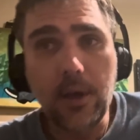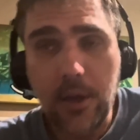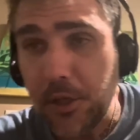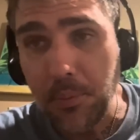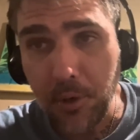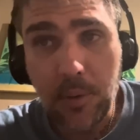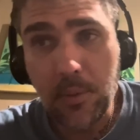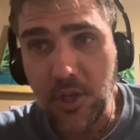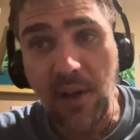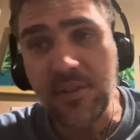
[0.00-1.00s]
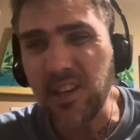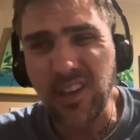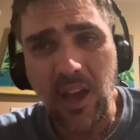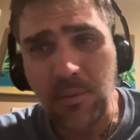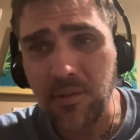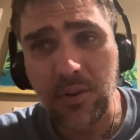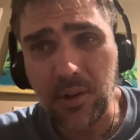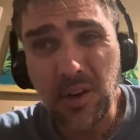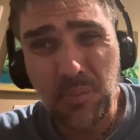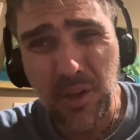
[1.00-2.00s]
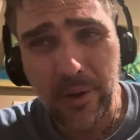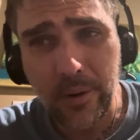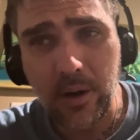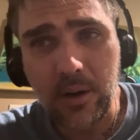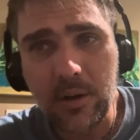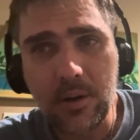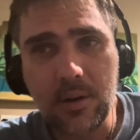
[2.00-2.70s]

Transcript: And you pretty much have to game if you're going to be here.